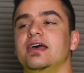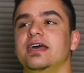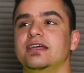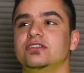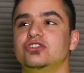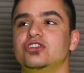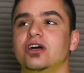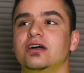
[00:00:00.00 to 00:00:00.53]

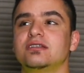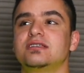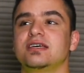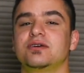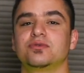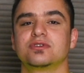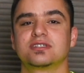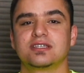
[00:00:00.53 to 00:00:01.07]
and
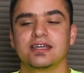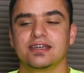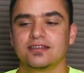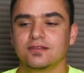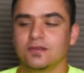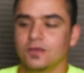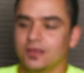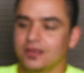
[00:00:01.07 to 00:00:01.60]
Jonte was
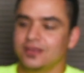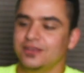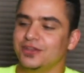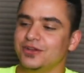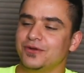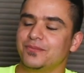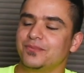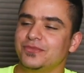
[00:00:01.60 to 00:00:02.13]
saying,
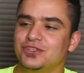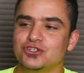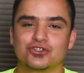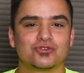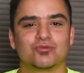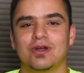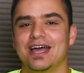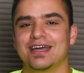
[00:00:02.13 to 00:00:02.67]
you know,
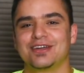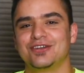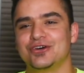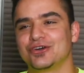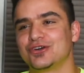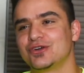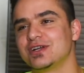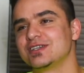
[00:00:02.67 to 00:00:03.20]
just ragging
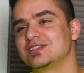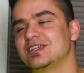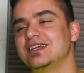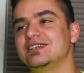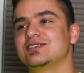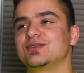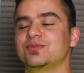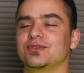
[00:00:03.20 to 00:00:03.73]
on Chris,
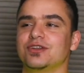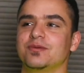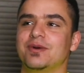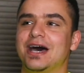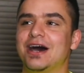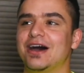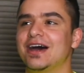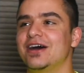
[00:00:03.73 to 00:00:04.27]
saying something
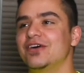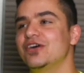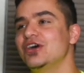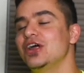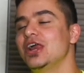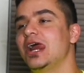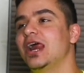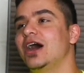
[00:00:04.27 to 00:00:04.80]
about
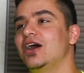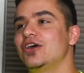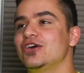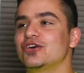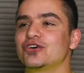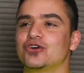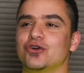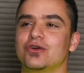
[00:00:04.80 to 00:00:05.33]

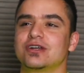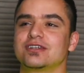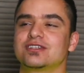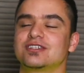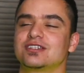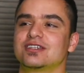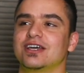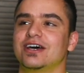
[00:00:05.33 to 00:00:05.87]
how
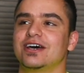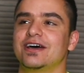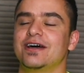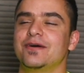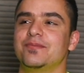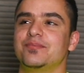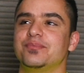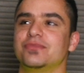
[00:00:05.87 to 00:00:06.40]
Chris,
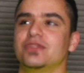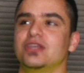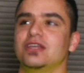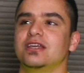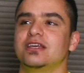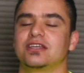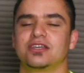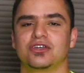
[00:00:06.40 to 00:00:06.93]
you
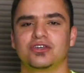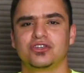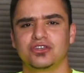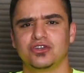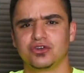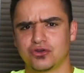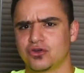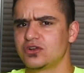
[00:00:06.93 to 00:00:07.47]

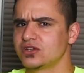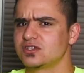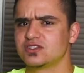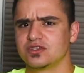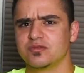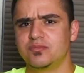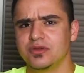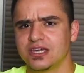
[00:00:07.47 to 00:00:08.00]
know, Chris
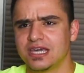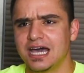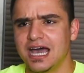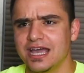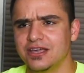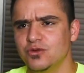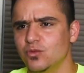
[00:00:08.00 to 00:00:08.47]
is a big guy.